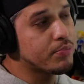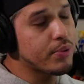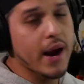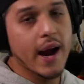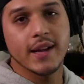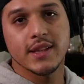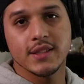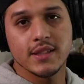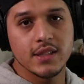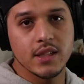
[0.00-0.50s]

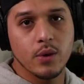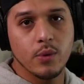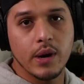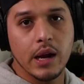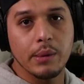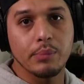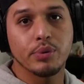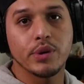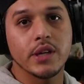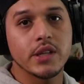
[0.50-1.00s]
practicing what
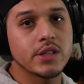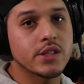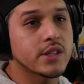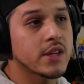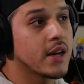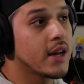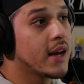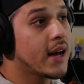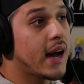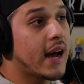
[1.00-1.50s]
I
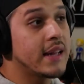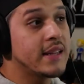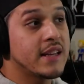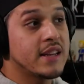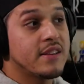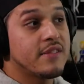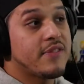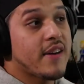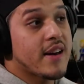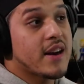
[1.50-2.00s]
preached. I
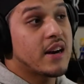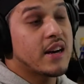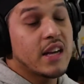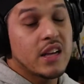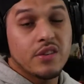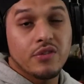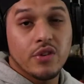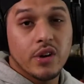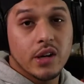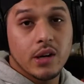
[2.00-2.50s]
didn't find a
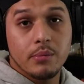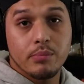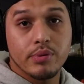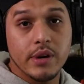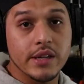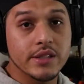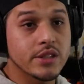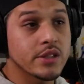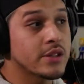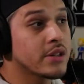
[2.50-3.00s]
need for a
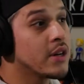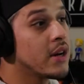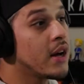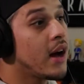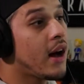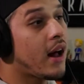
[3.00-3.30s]
compressor.